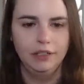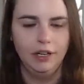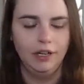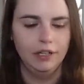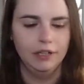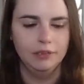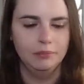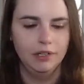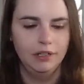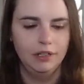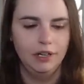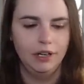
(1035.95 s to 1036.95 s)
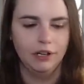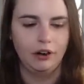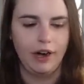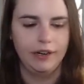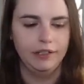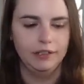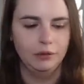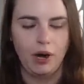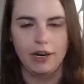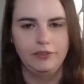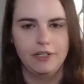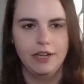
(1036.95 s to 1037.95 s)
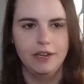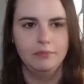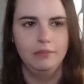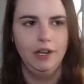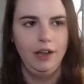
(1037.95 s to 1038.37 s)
um, a great wife to him.